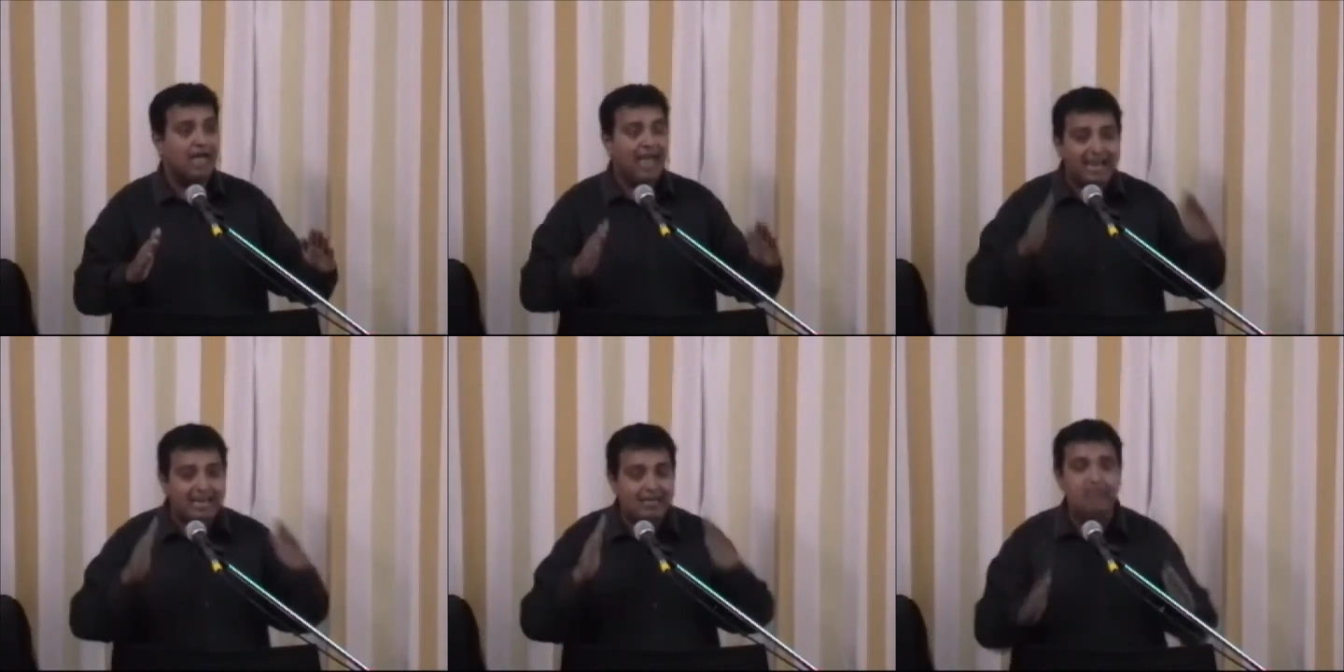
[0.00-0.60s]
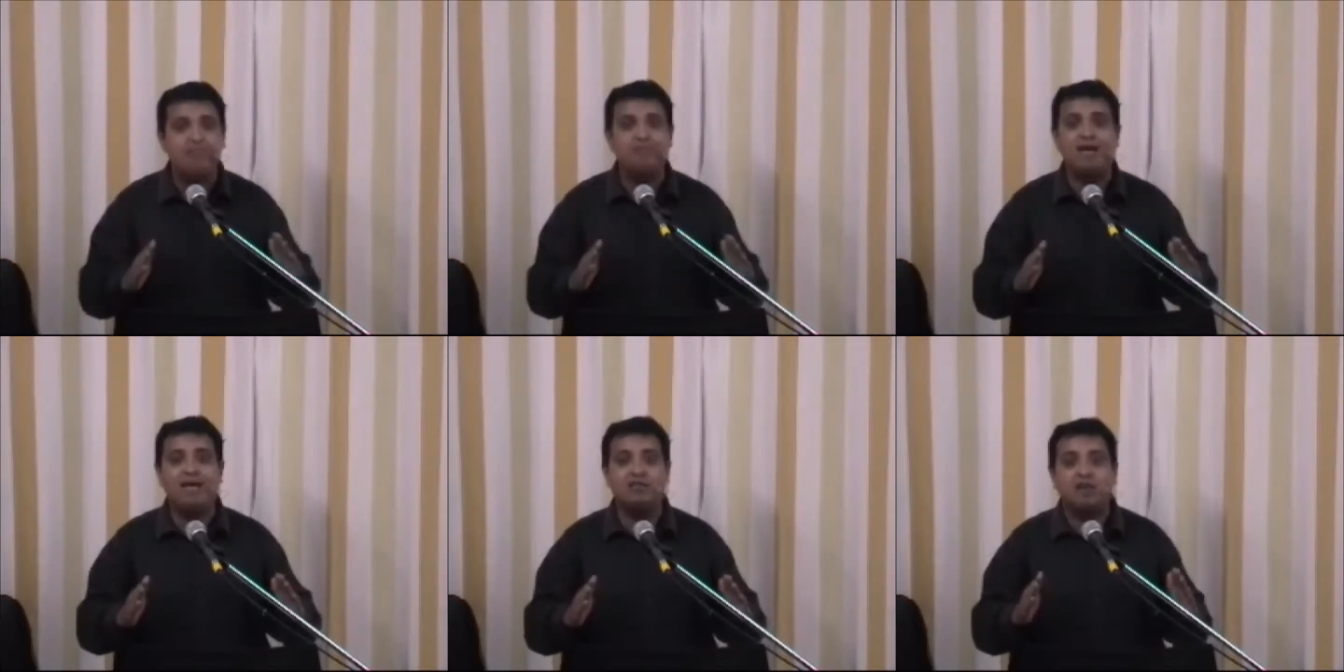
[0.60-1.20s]
and live
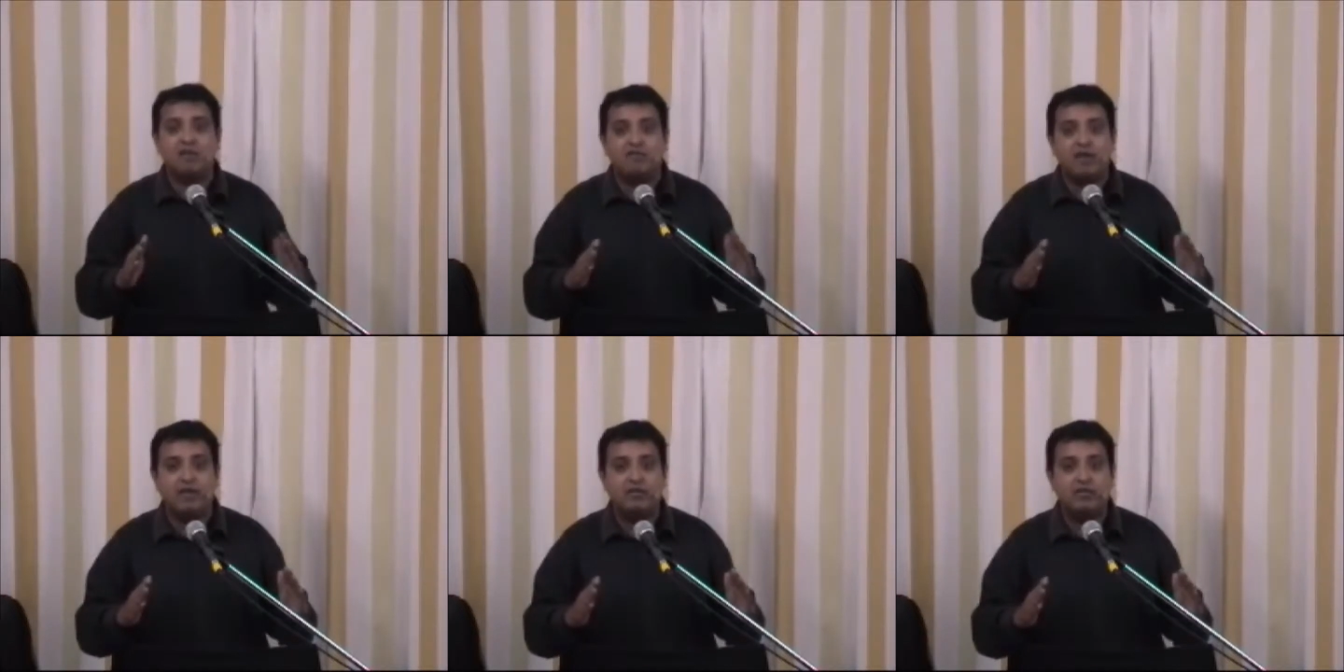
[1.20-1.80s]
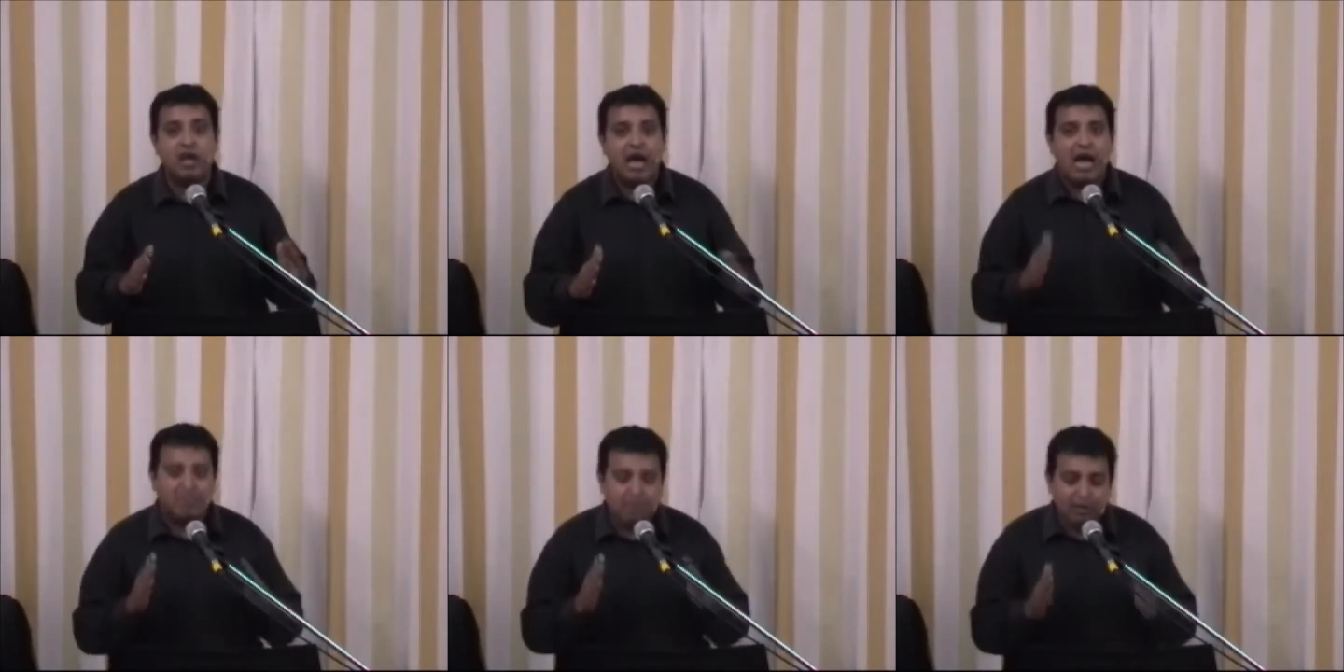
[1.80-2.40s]
by his covenants,
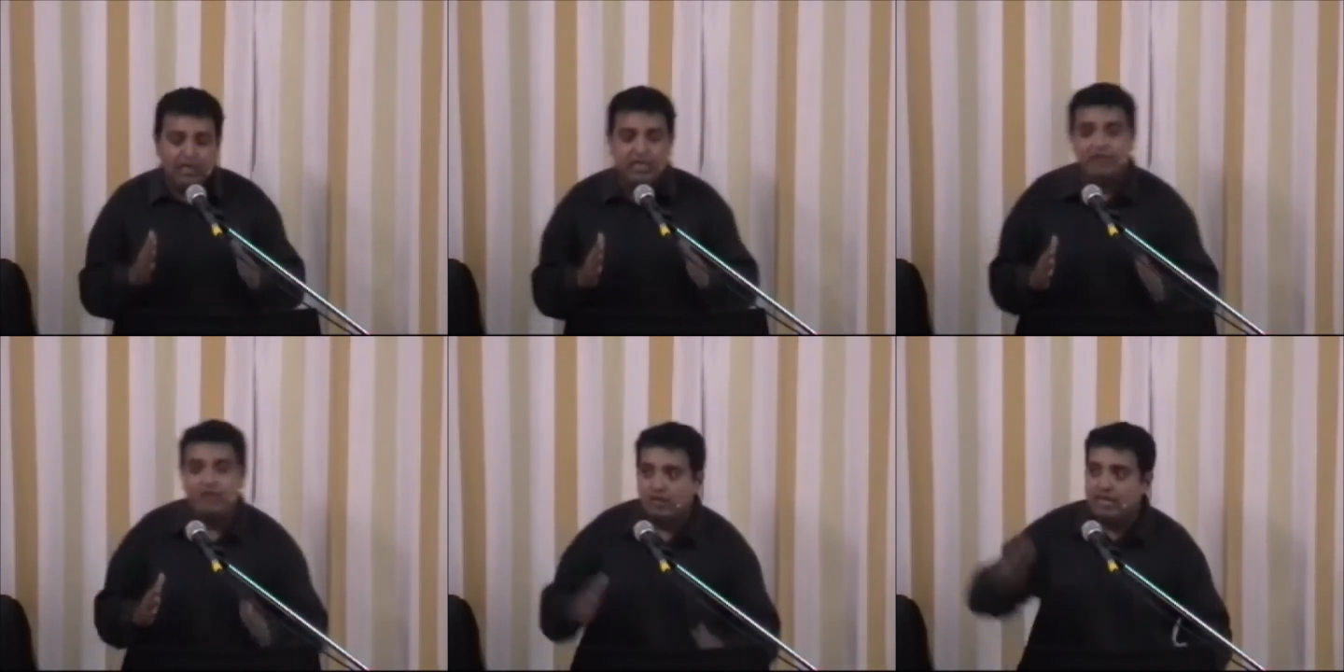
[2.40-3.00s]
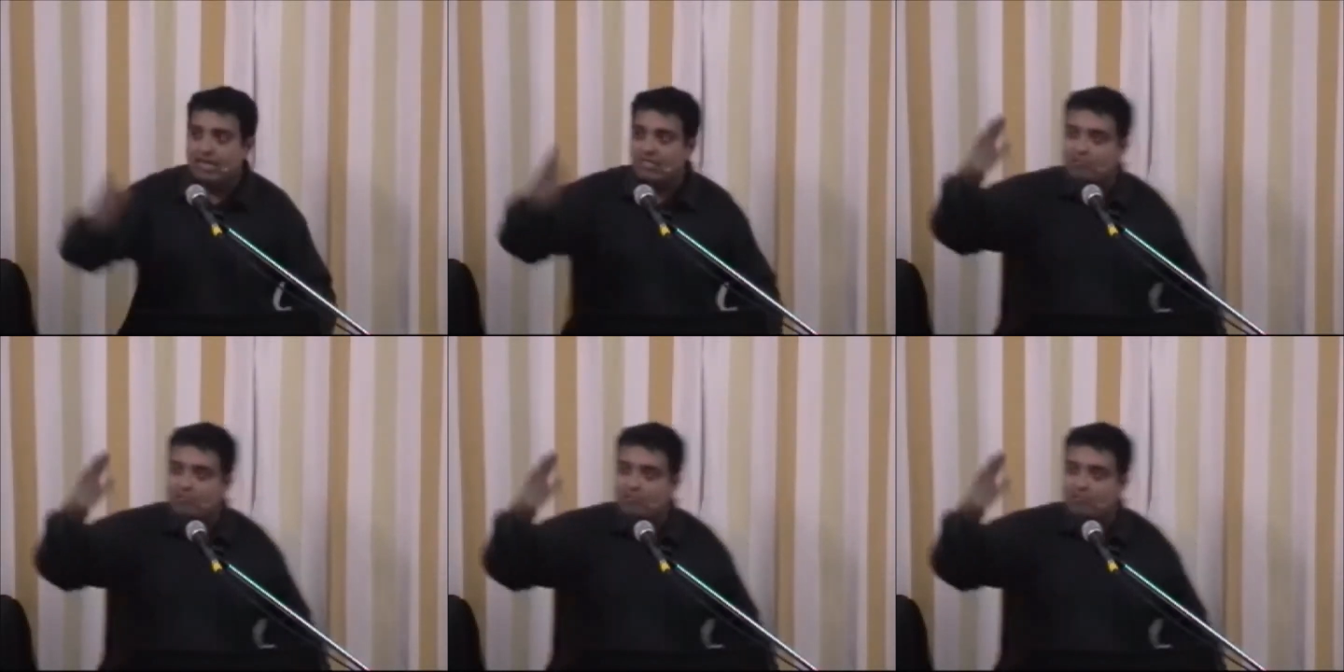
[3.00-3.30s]
I believe that the